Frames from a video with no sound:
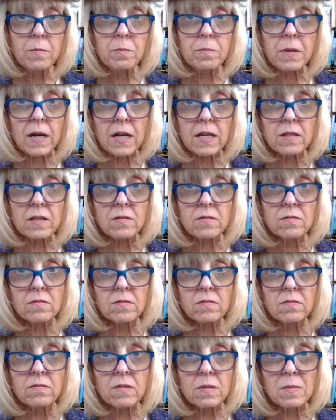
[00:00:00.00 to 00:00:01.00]
but,
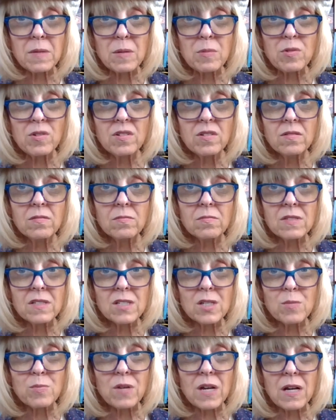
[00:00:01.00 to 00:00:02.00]
remember,
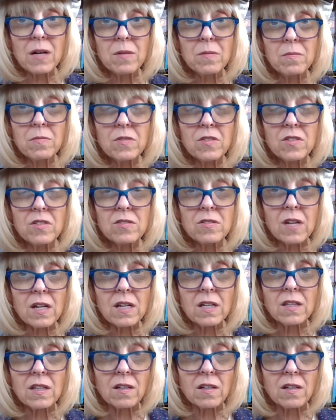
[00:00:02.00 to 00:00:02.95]
Mr. Brown stuck it in the